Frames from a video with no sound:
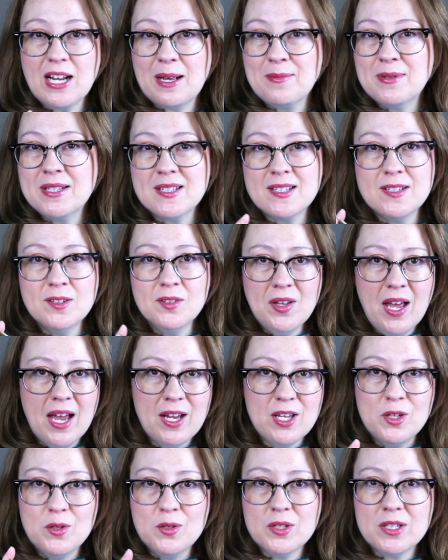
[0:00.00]
I'm still
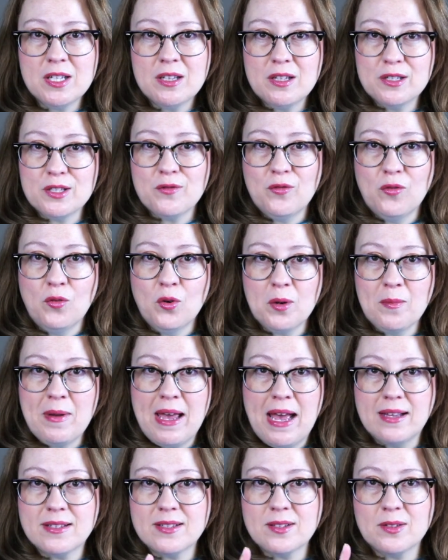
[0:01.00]
not used to this
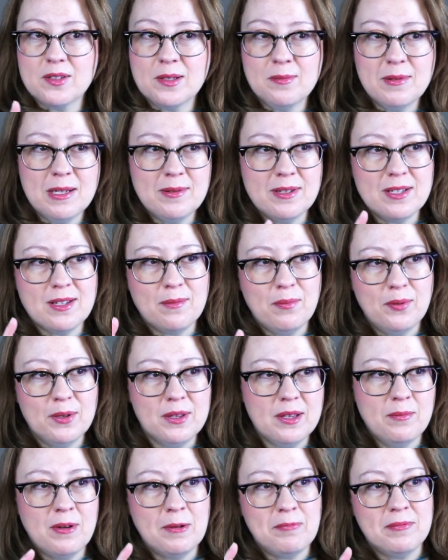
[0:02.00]
format, so sometimes I put
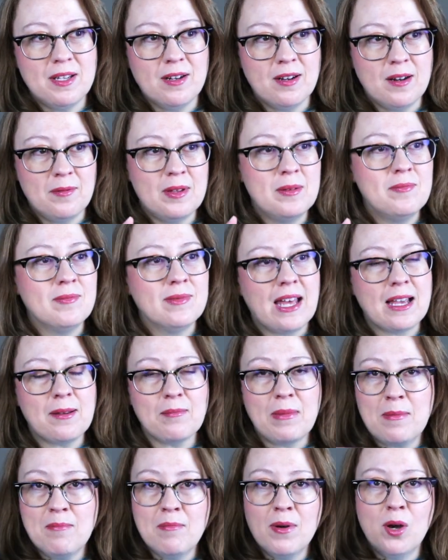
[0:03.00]
them up there and I'm in like
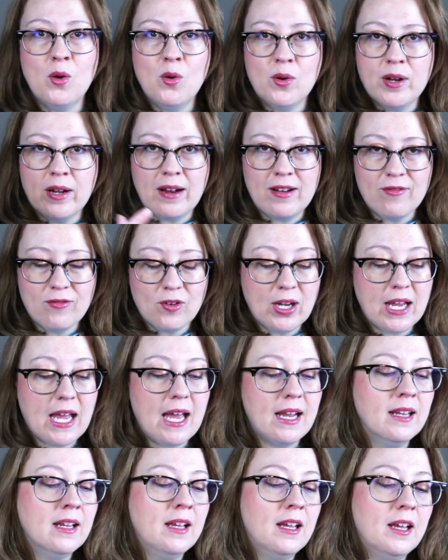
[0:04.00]
my mode and I
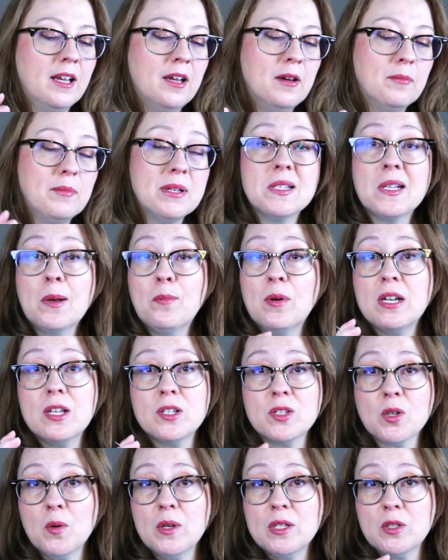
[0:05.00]
forget. But someone
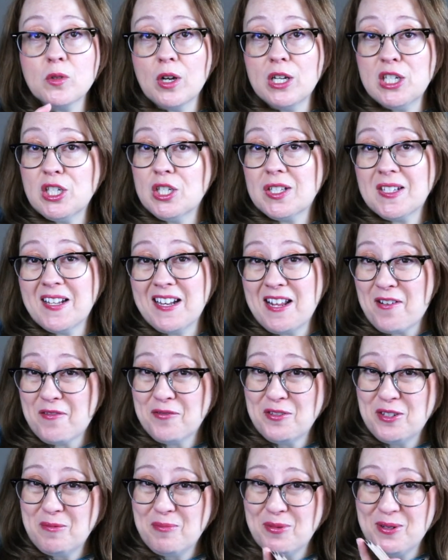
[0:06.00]
is always gracious
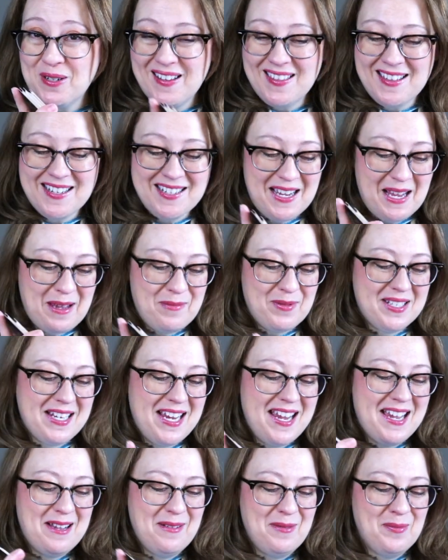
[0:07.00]
enough to put in the
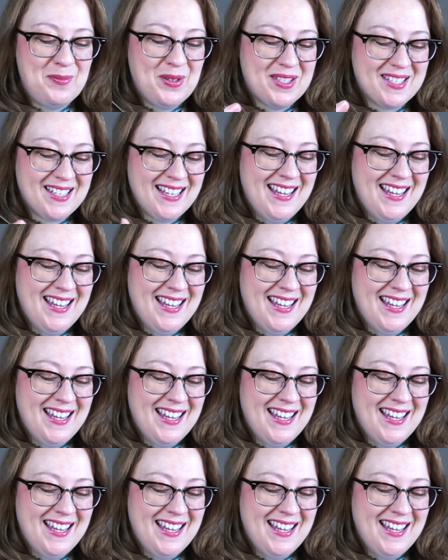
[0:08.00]
timestamps.